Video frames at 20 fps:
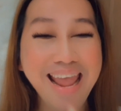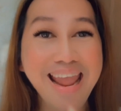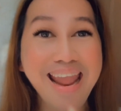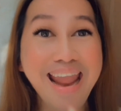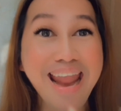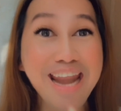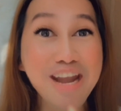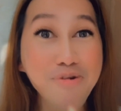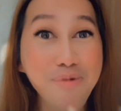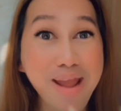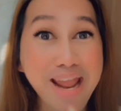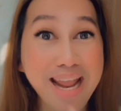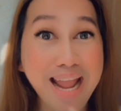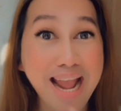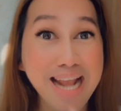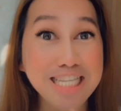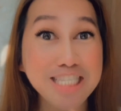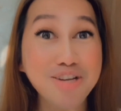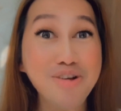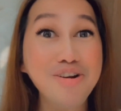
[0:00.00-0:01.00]
Anyway,
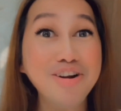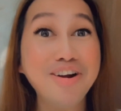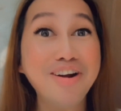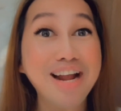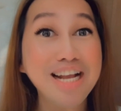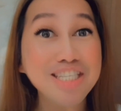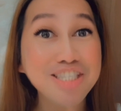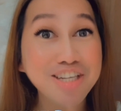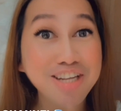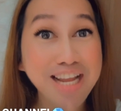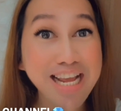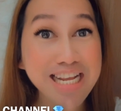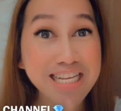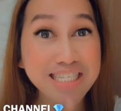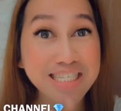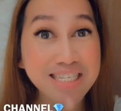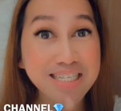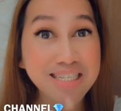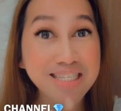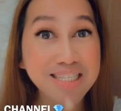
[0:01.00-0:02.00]
guys,
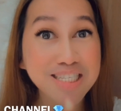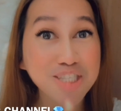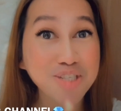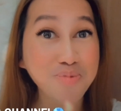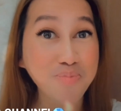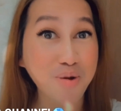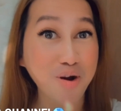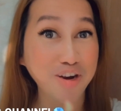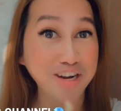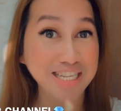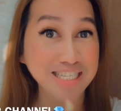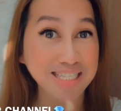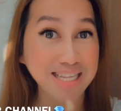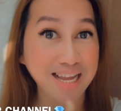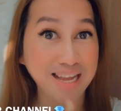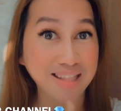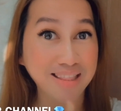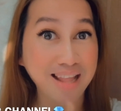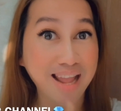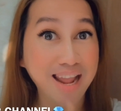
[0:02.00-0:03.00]
congratulations to
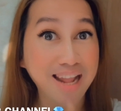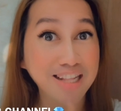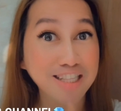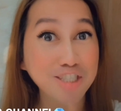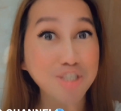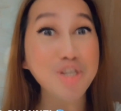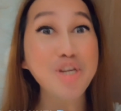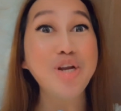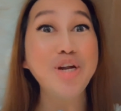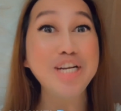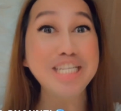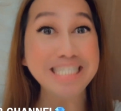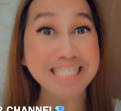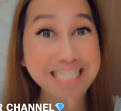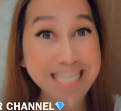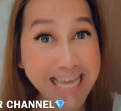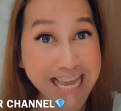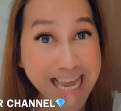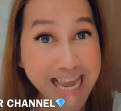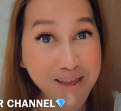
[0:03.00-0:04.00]
Morissette and to your
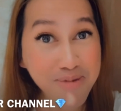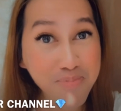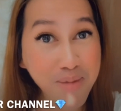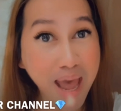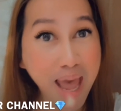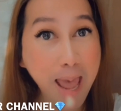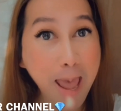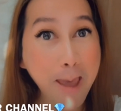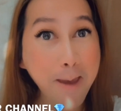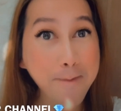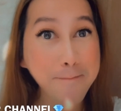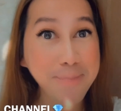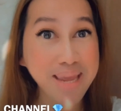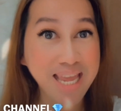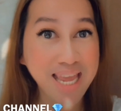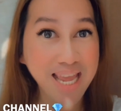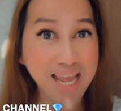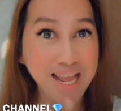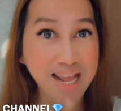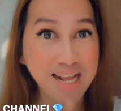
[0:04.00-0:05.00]
team
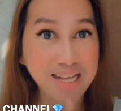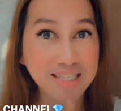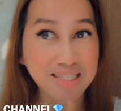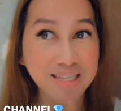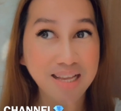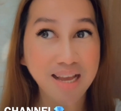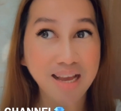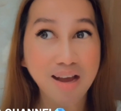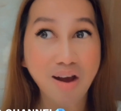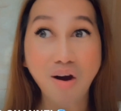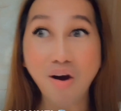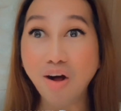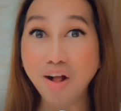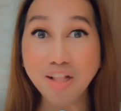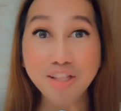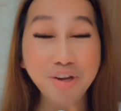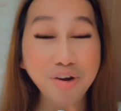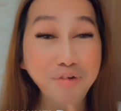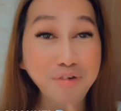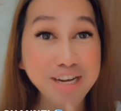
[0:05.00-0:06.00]
because
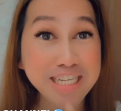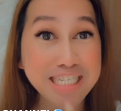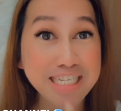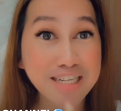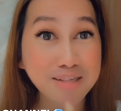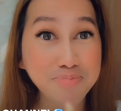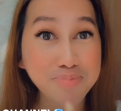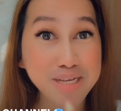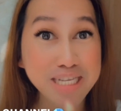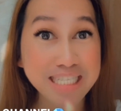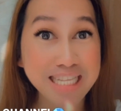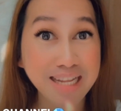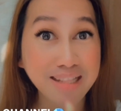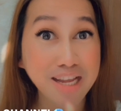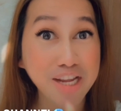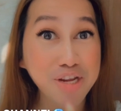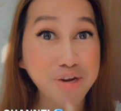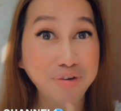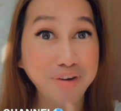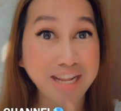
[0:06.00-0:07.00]
all the original music
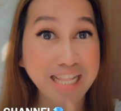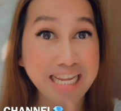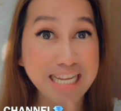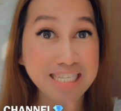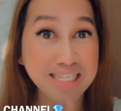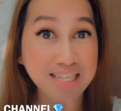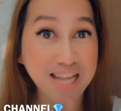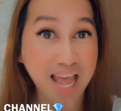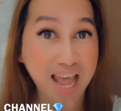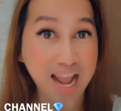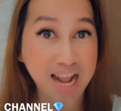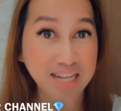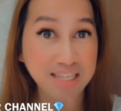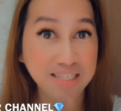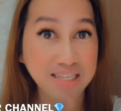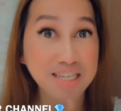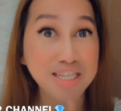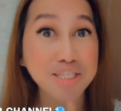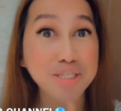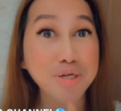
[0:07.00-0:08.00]
that you released,
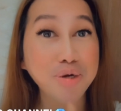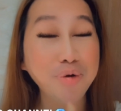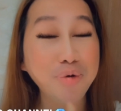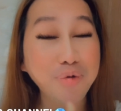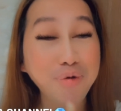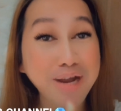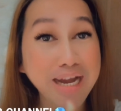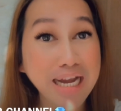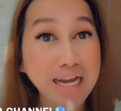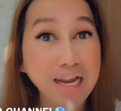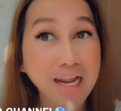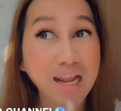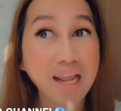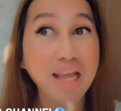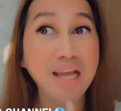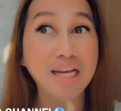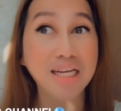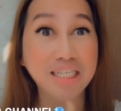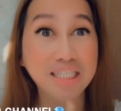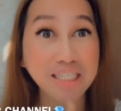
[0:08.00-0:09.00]
guys, is really
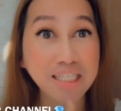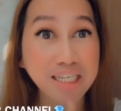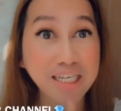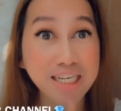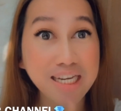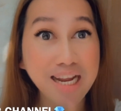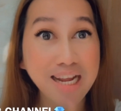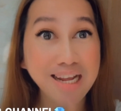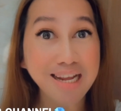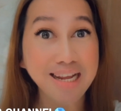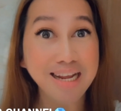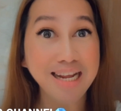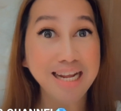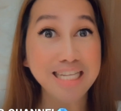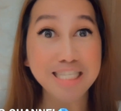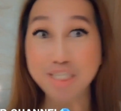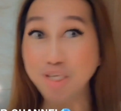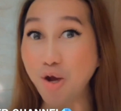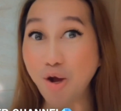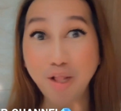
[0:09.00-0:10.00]
good.
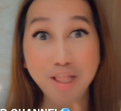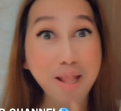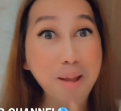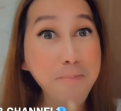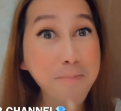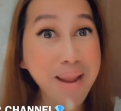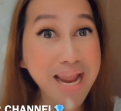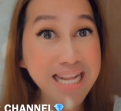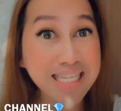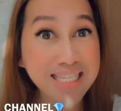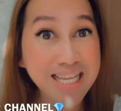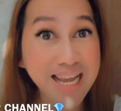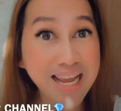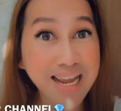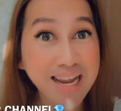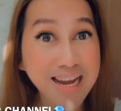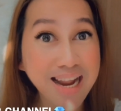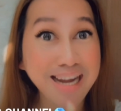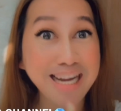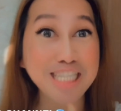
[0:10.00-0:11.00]
It's all
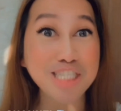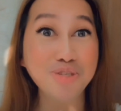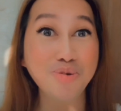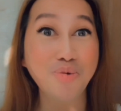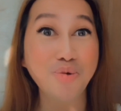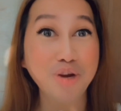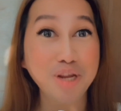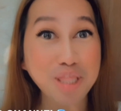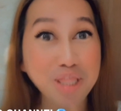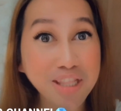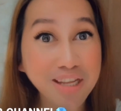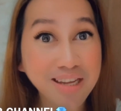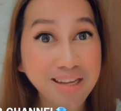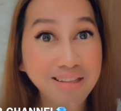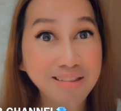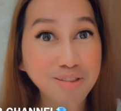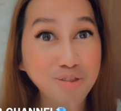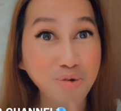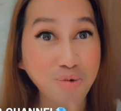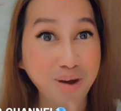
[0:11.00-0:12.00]
amazing and it's worth
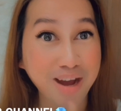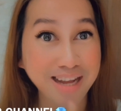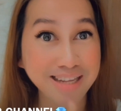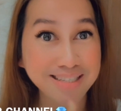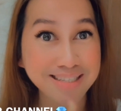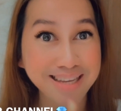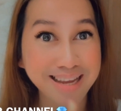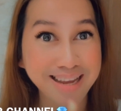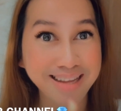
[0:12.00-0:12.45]
it to watch.